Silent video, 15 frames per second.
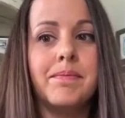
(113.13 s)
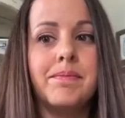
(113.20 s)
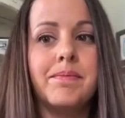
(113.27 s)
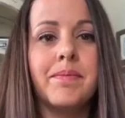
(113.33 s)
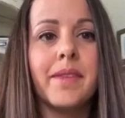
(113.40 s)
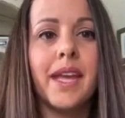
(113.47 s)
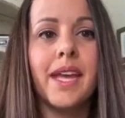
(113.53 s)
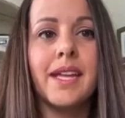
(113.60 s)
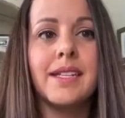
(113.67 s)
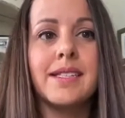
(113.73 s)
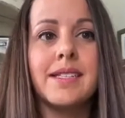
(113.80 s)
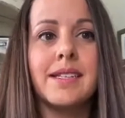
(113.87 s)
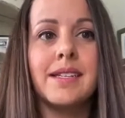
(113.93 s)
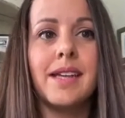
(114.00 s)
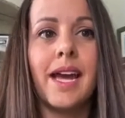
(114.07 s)

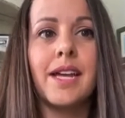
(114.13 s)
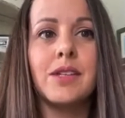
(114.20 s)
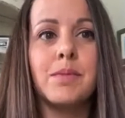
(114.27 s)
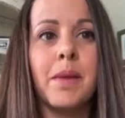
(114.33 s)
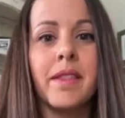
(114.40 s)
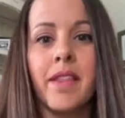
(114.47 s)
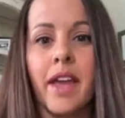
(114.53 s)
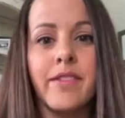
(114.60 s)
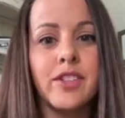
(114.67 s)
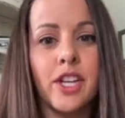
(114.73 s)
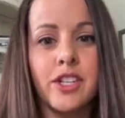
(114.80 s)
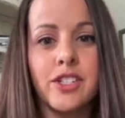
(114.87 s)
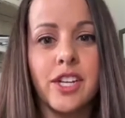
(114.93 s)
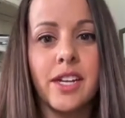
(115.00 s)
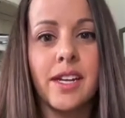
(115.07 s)
it has been
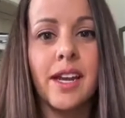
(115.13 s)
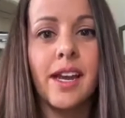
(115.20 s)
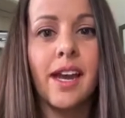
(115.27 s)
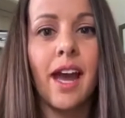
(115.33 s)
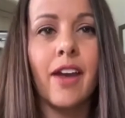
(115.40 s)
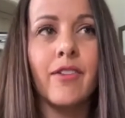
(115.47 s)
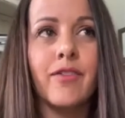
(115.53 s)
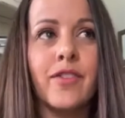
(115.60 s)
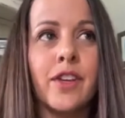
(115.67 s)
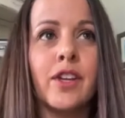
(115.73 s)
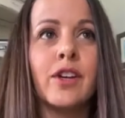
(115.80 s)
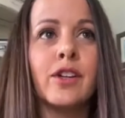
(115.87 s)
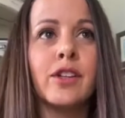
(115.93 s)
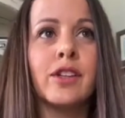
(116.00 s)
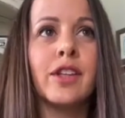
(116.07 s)
life-changing. I
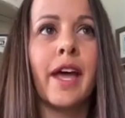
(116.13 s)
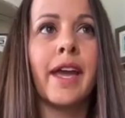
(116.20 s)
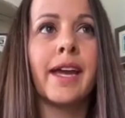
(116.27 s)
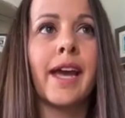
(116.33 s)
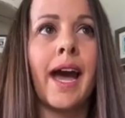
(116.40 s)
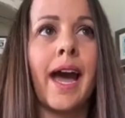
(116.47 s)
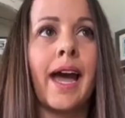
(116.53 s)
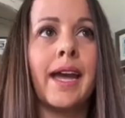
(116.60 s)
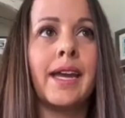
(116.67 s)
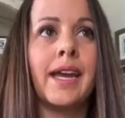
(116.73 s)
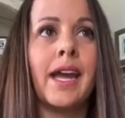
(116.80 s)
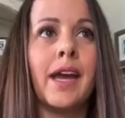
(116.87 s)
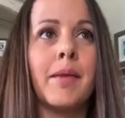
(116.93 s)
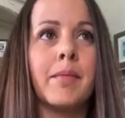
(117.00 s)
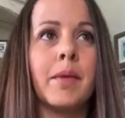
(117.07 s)
feel like I
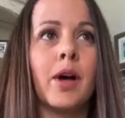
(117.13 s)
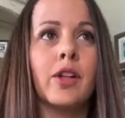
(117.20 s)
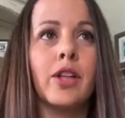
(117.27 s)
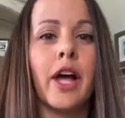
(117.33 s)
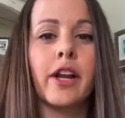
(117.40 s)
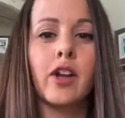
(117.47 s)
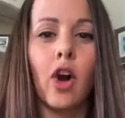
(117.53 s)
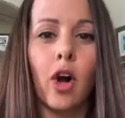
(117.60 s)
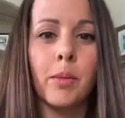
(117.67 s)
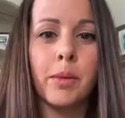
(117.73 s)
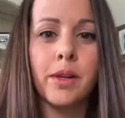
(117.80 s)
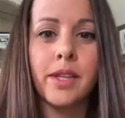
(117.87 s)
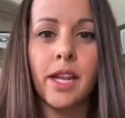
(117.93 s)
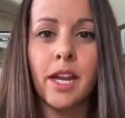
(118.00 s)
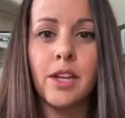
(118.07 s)
am a lot calmer
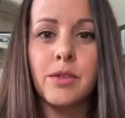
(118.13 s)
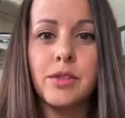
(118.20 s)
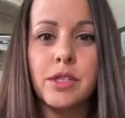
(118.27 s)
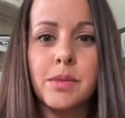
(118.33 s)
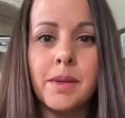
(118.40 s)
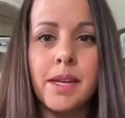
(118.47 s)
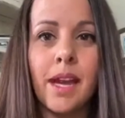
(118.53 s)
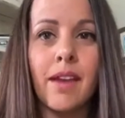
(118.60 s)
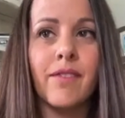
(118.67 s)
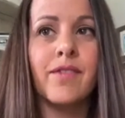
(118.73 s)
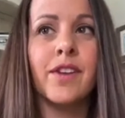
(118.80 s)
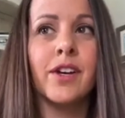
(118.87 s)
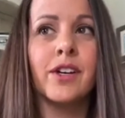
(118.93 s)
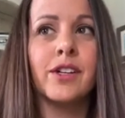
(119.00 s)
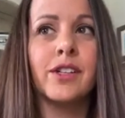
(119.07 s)
than I used to be. I
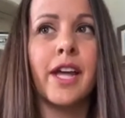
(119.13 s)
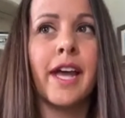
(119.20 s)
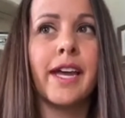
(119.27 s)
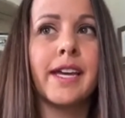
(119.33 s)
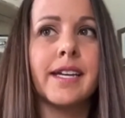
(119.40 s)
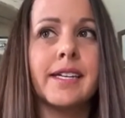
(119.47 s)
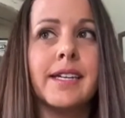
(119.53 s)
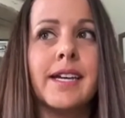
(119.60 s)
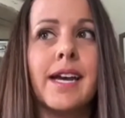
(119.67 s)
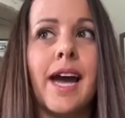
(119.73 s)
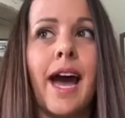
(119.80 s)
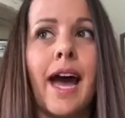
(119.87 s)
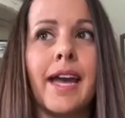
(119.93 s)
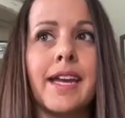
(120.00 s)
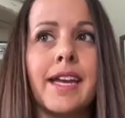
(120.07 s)
feel like
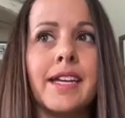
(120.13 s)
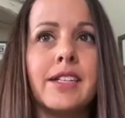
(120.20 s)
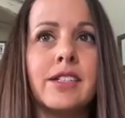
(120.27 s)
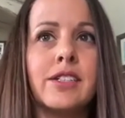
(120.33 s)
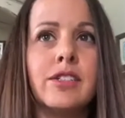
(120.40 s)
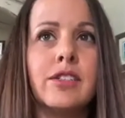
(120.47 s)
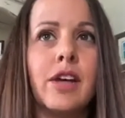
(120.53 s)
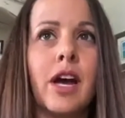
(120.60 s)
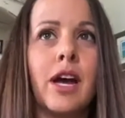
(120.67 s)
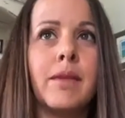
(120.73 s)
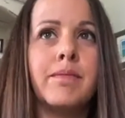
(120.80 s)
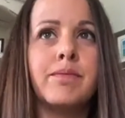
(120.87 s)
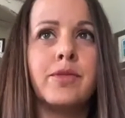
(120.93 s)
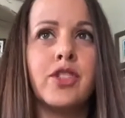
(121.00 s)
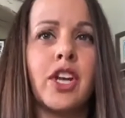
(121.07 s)
I
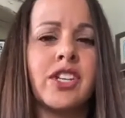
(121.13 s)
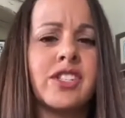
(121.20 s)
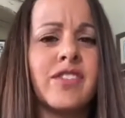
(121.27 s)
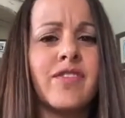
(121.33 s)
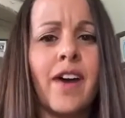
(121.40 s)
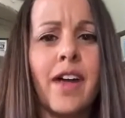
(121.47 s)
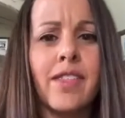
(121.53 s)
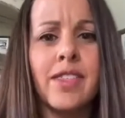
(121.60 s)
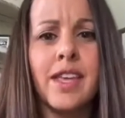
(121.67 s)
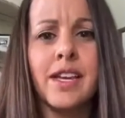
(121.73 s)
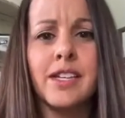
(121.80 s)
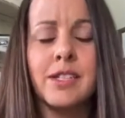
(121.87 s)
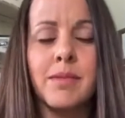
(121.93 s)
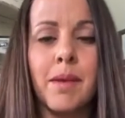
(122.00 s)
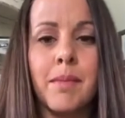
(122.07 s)
can justify
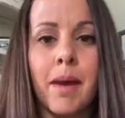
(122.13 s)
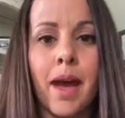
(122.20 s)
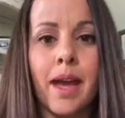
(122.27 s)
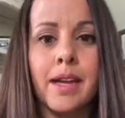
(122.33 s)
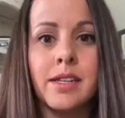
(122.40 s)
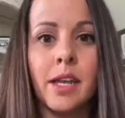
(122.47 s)
things in my mind, like